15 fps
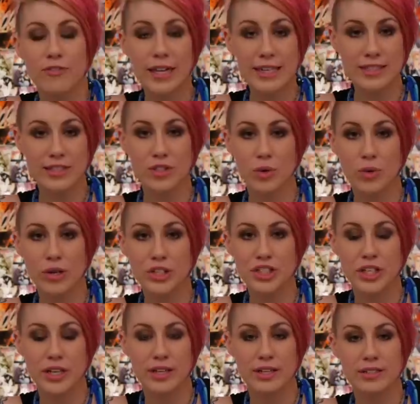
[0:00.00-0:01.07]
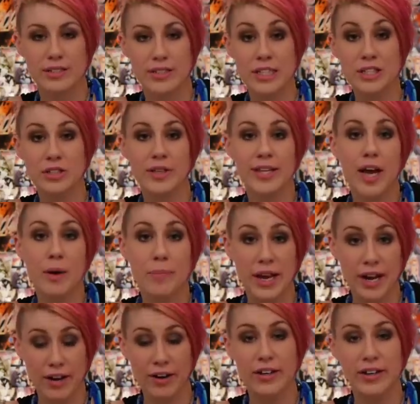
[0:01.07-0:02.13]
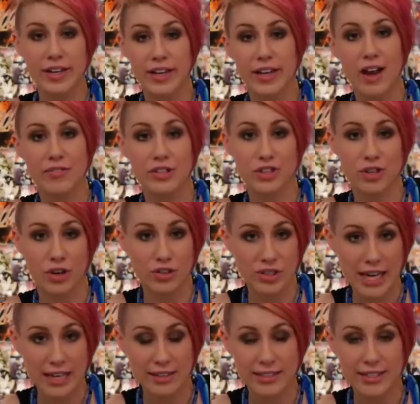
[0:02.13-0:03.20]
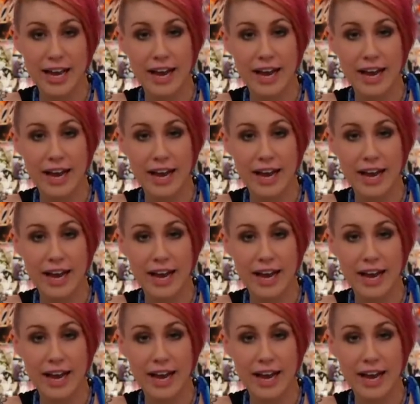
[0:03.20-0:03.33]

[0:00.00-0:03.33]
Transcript: Flex's origin is essentially a parody of the Charles Atlas